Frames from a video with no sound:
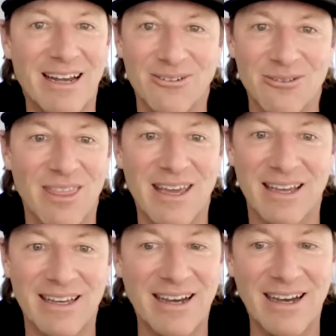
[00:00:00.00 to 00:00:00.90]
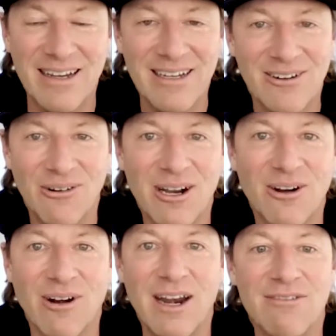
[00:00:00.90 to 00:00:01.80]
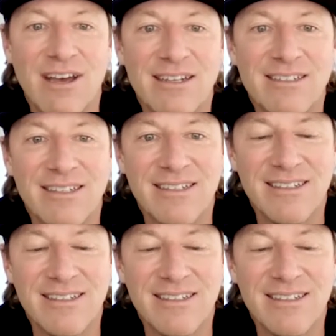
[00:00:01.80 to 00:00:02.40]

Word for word: I don't think. Uh, what a great event.